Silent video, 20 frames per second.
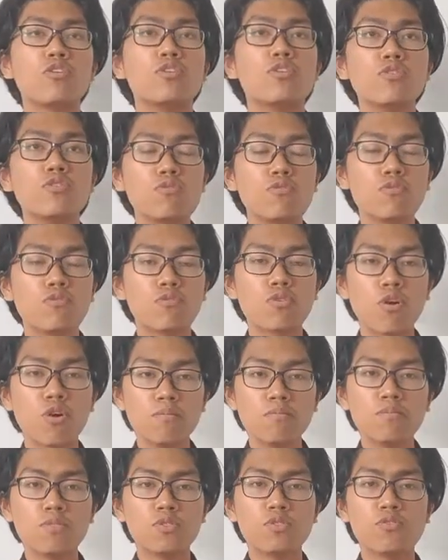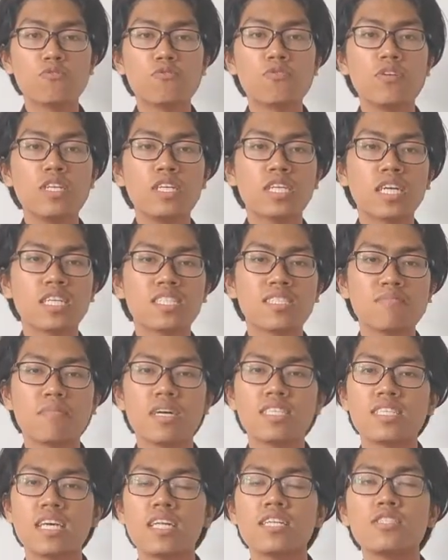new ROM to fully
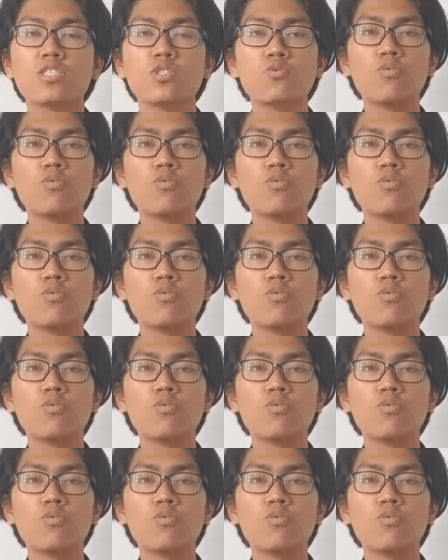customize and